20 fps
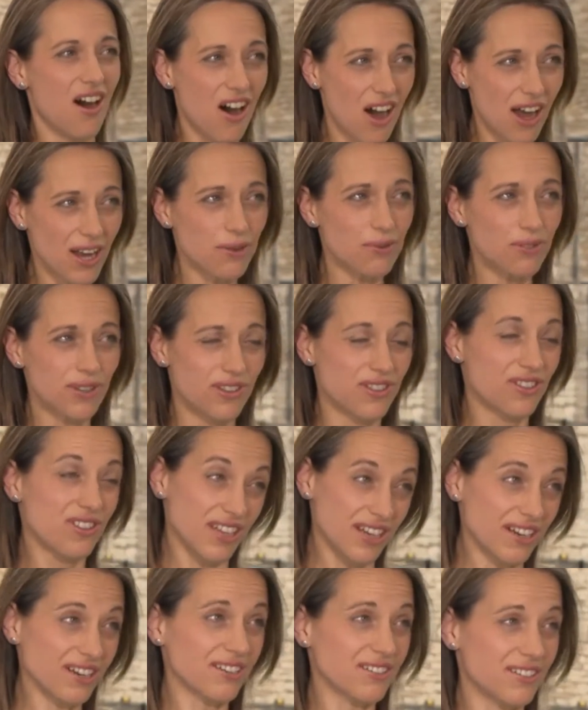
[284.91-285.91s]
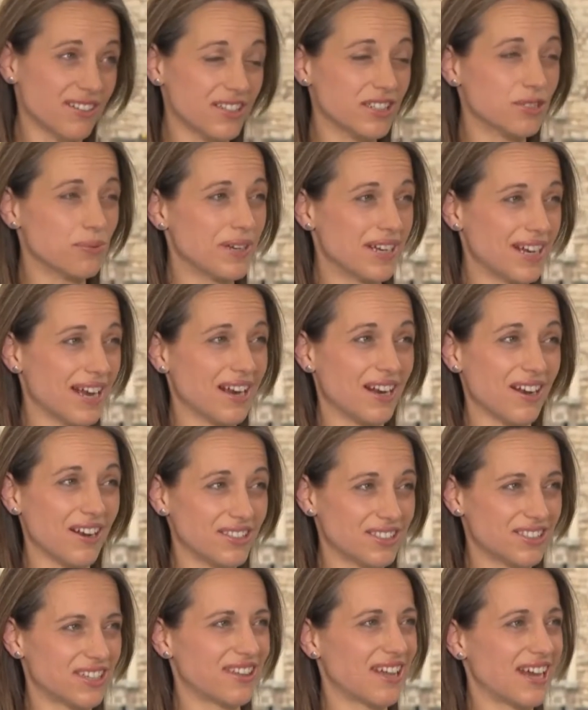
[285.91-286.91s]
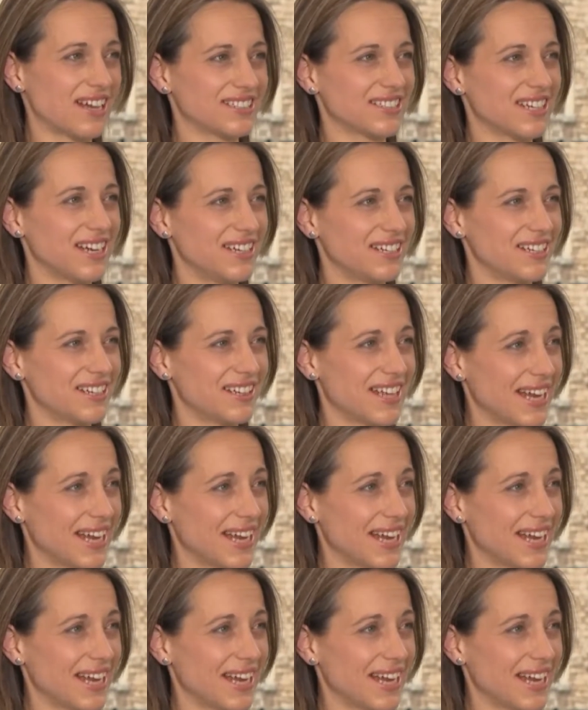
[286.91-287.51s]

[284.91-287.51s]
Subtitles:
I would think that as we get closer to that date,